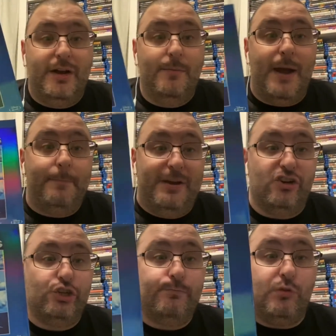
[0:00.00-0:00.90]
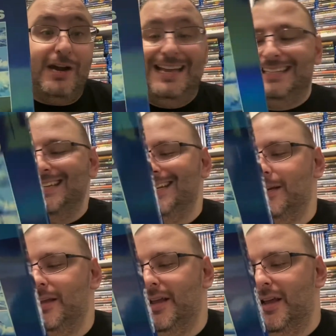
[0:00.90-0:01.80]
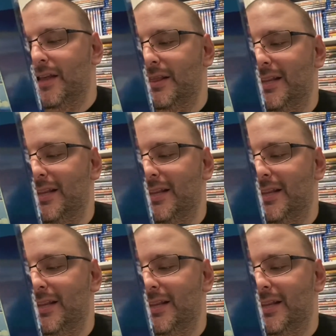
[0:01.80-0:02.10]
by Pierce Brosnan. The